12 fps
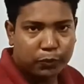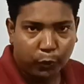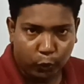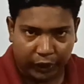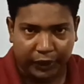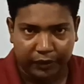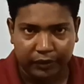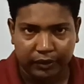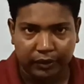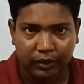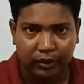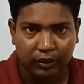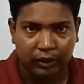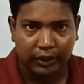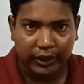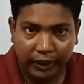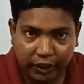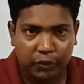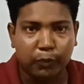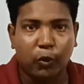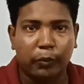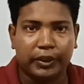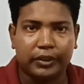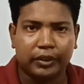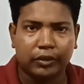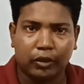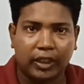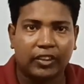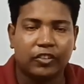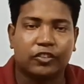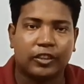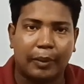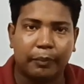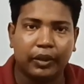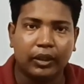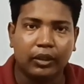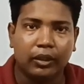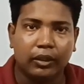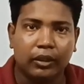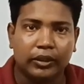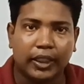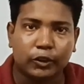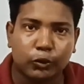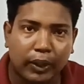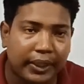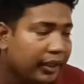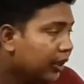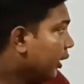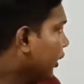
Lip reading: spoken in this moment, not others time. That's why